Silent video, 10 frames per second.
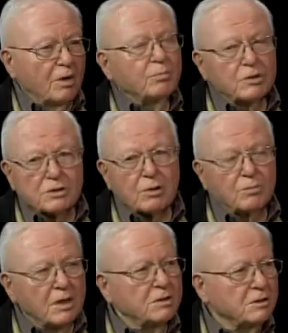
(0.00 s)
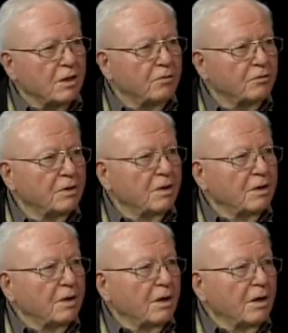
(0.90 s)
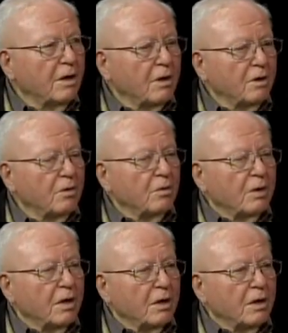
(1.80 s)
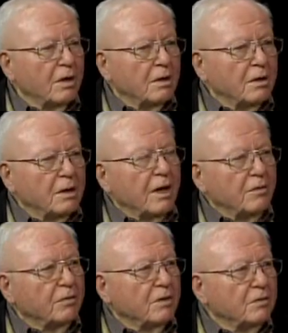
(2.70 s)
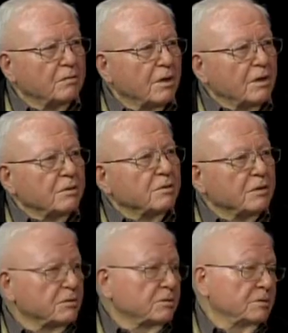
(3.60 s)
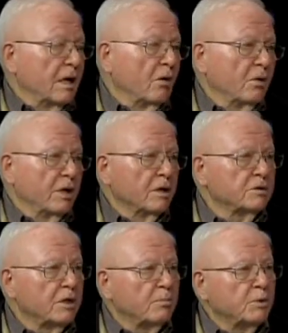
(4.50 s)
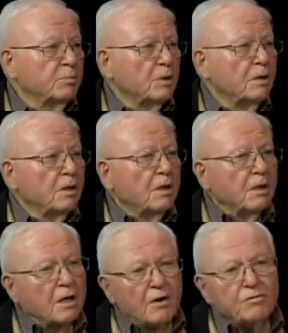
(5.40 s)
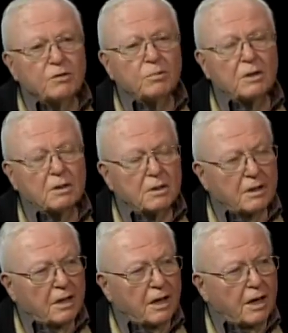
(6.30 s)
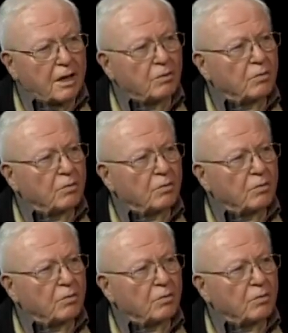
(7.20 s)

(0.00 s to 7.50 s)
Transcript: to present myself, uh, you know, in, in, a light that, uh, that's not only acceptable, comfortable. Positive.